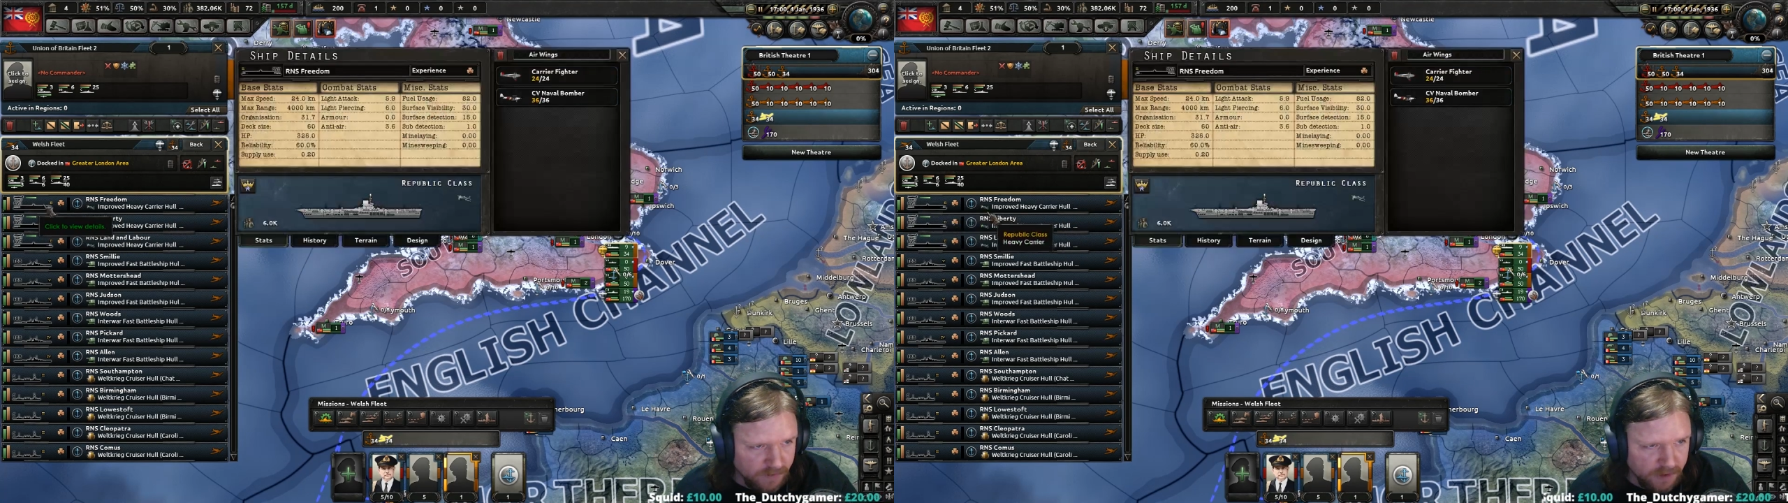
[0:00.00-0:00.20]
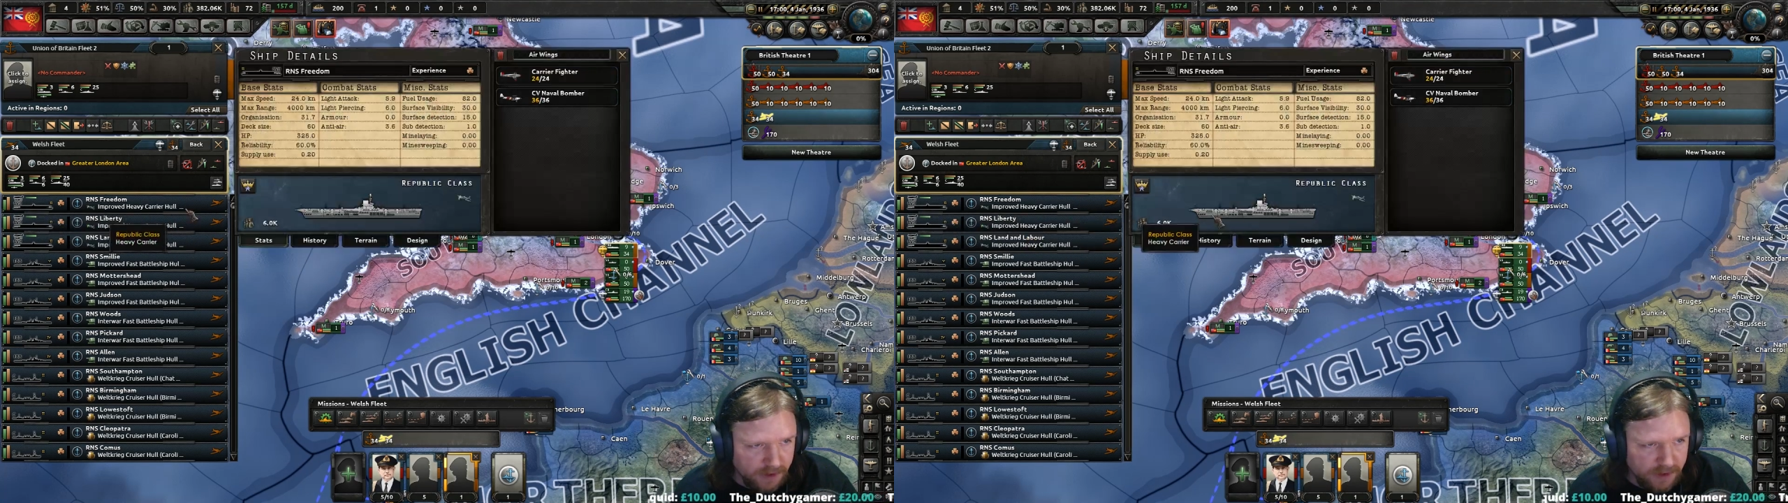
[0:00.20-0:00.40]

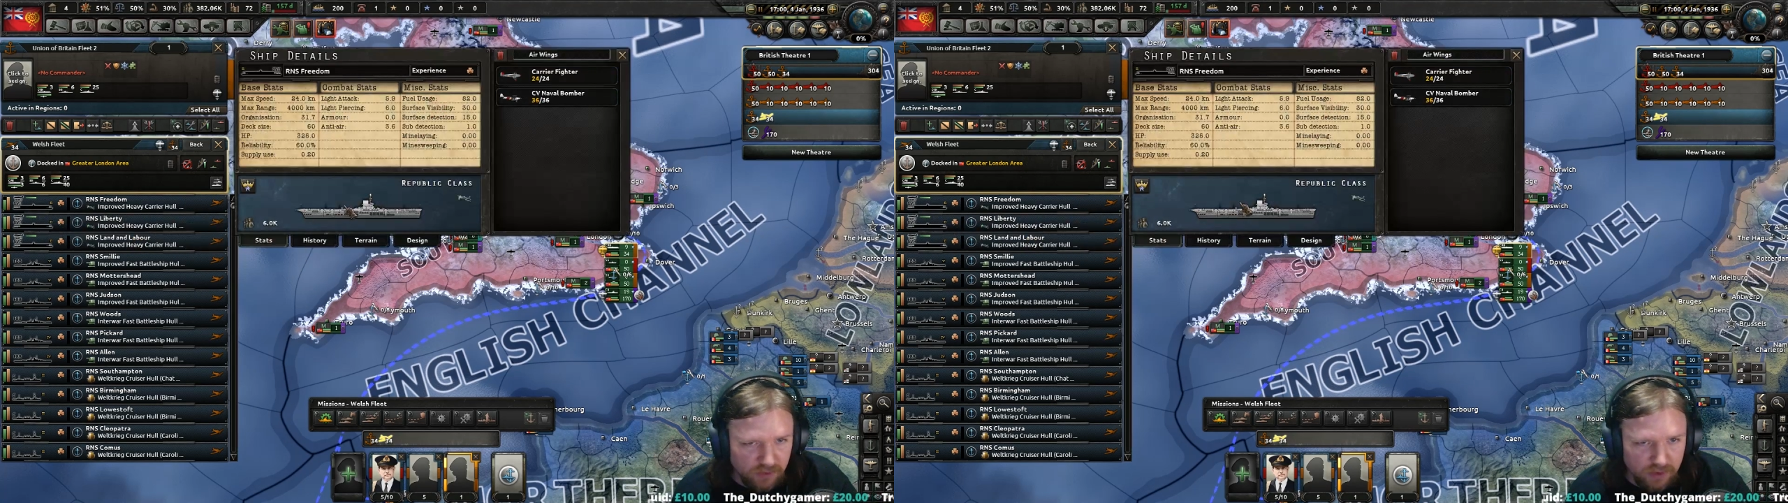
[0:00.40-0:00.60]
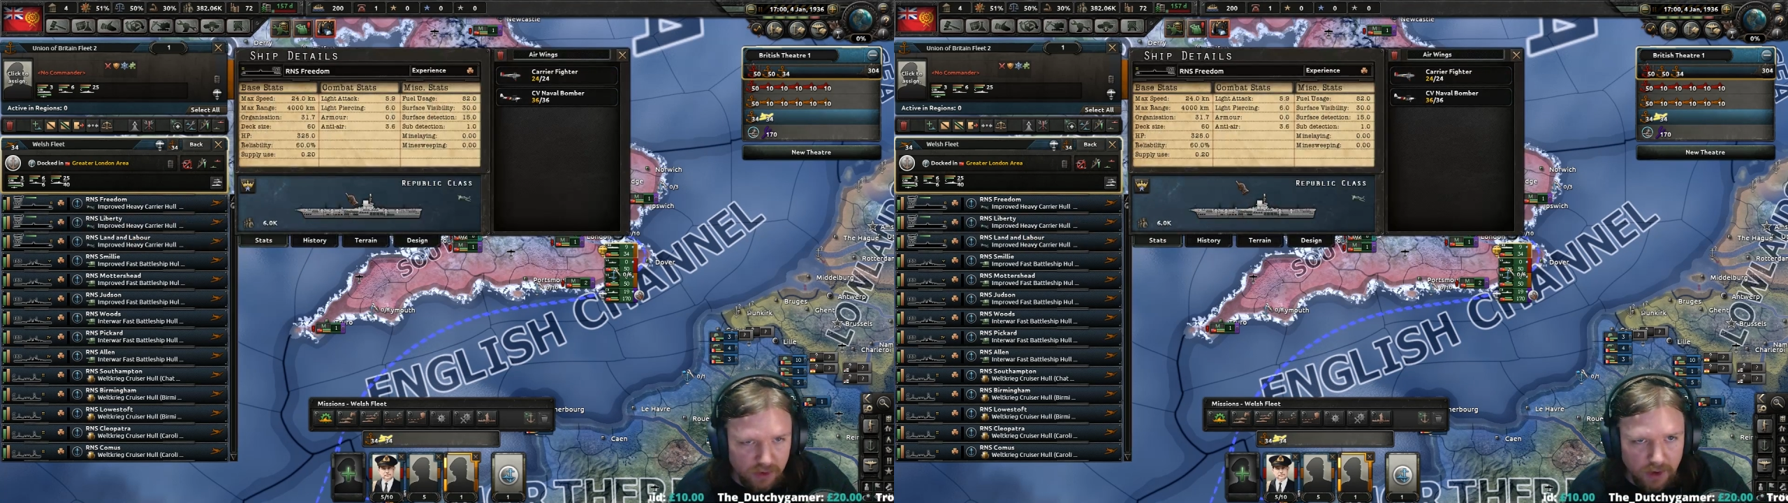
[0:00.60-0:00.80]
So these are
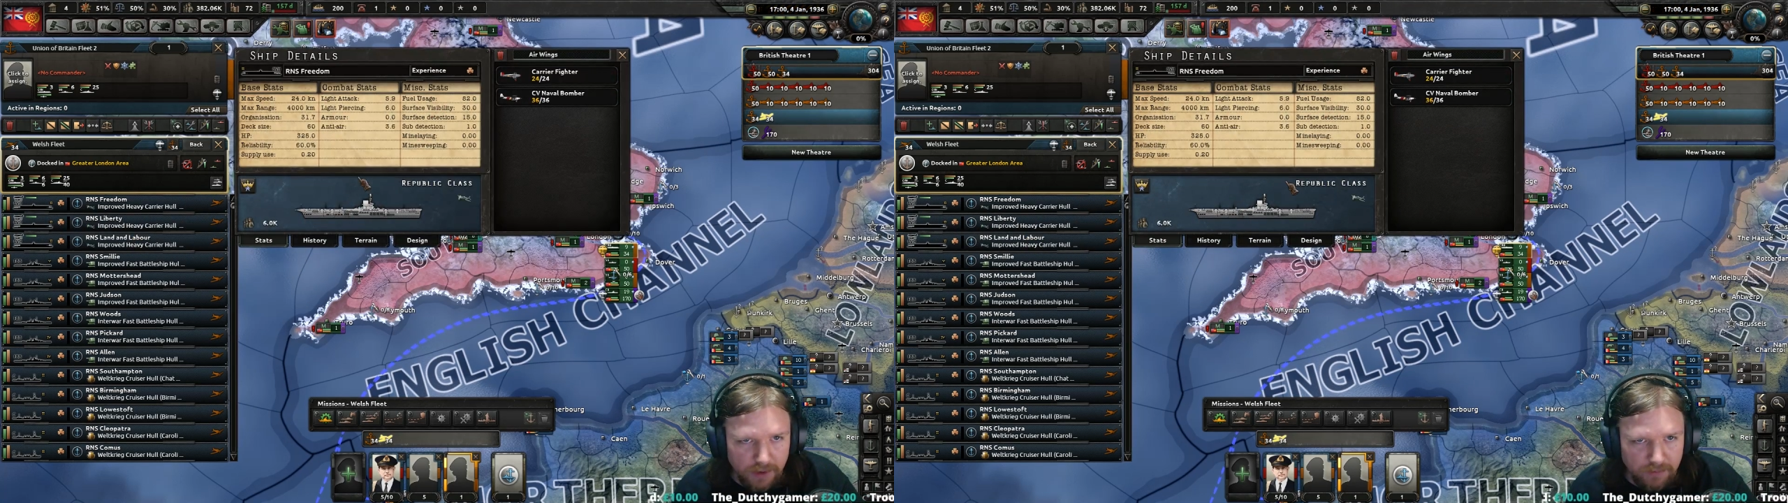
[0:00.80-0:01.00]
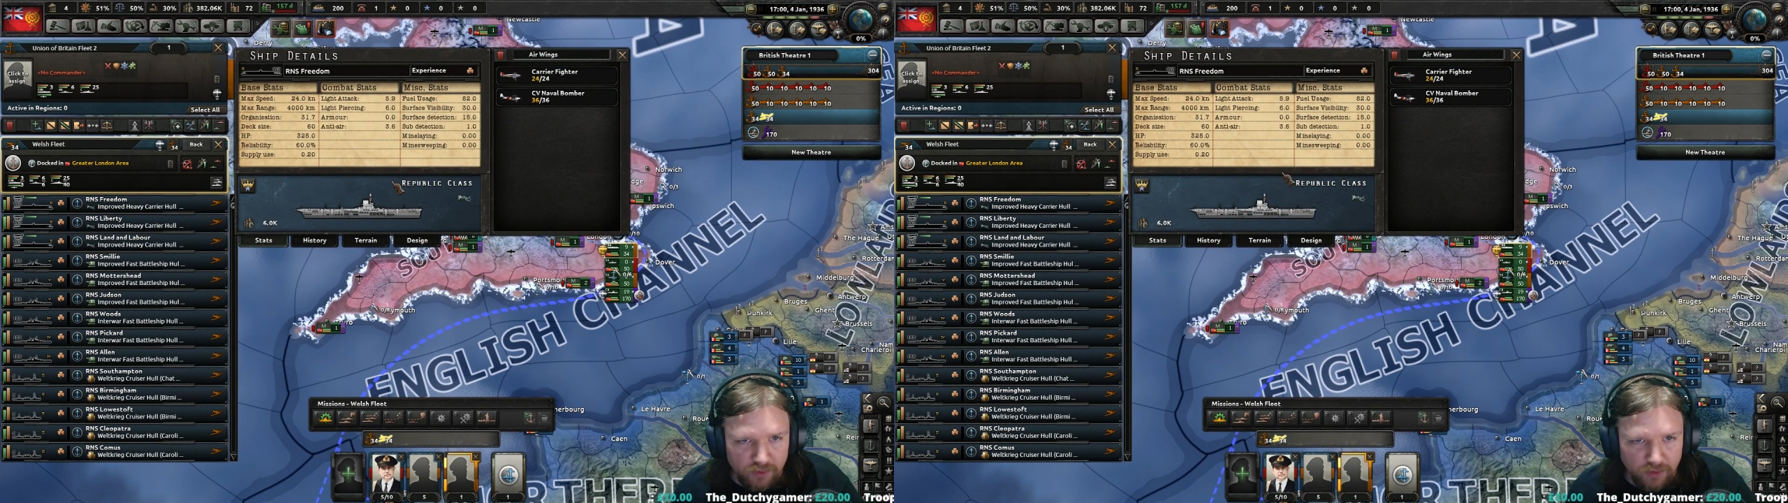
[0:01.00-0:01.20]
all
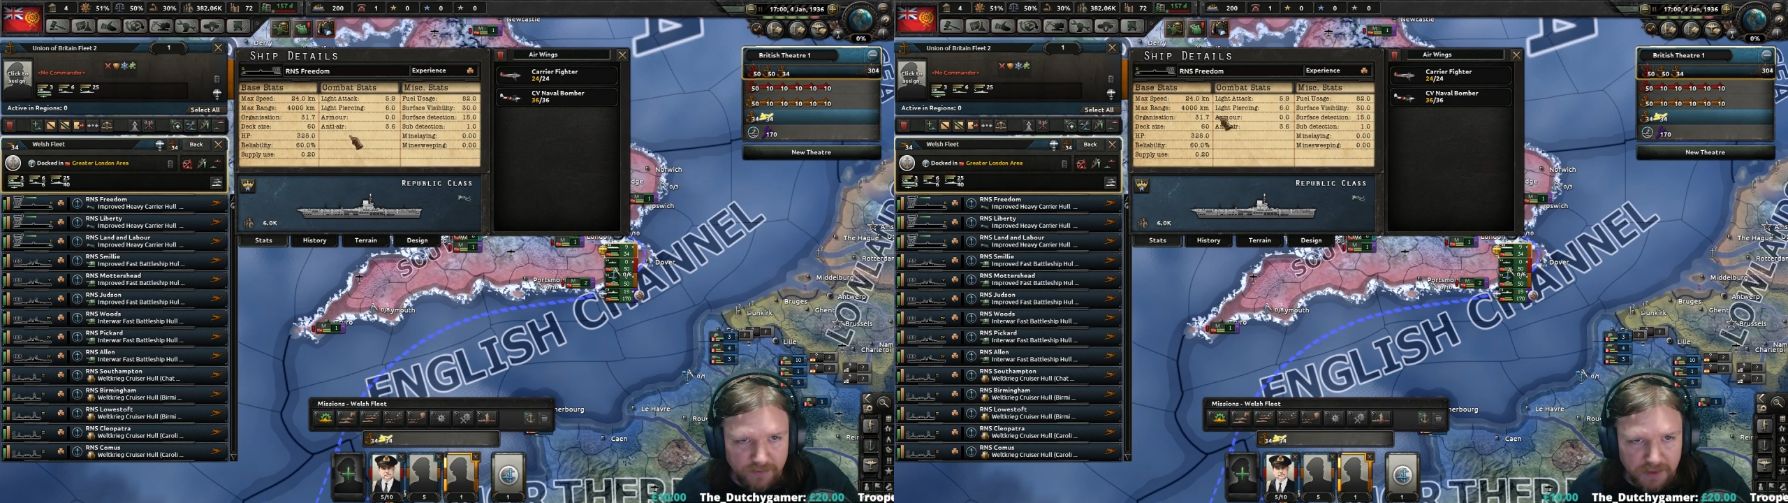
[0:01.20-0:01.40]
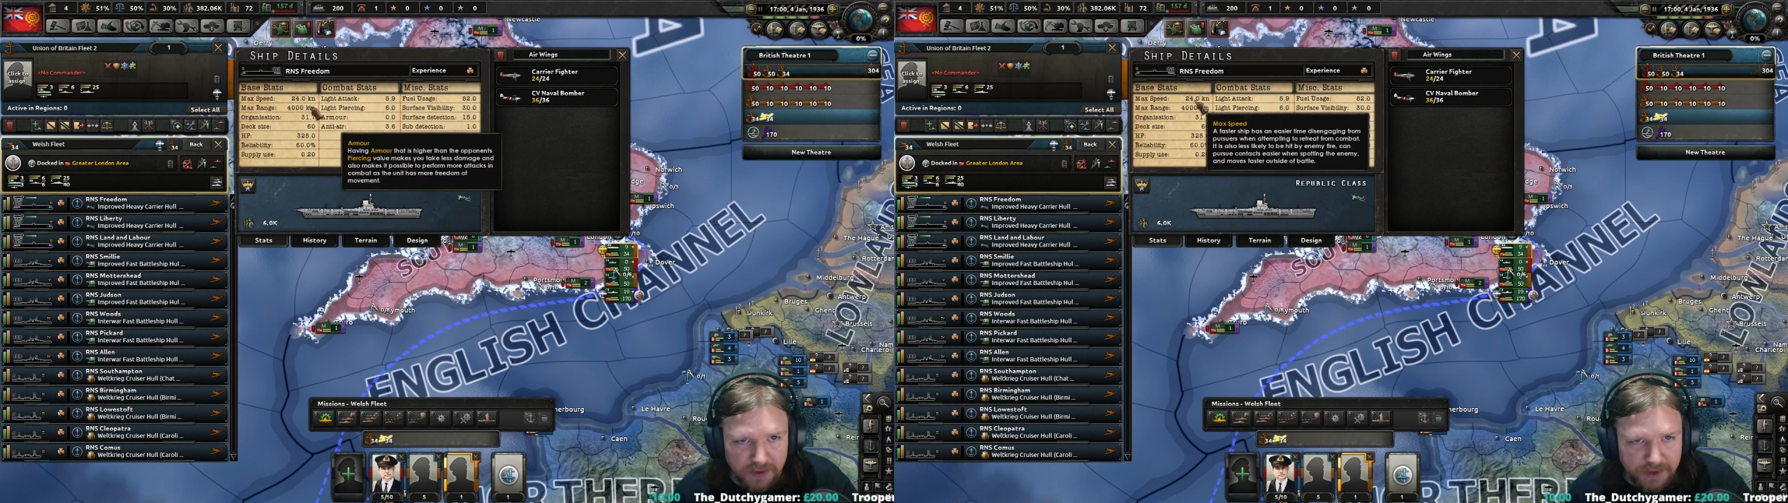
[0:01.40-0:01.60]

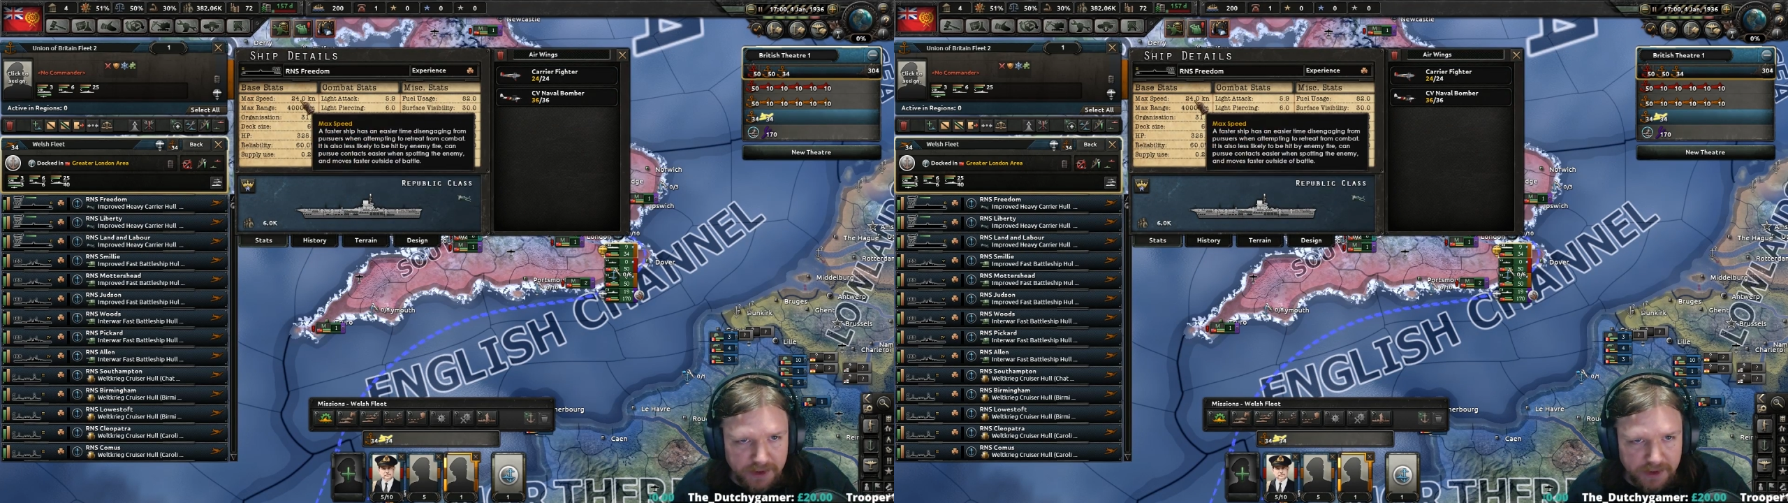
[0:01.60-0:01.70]
improved ones.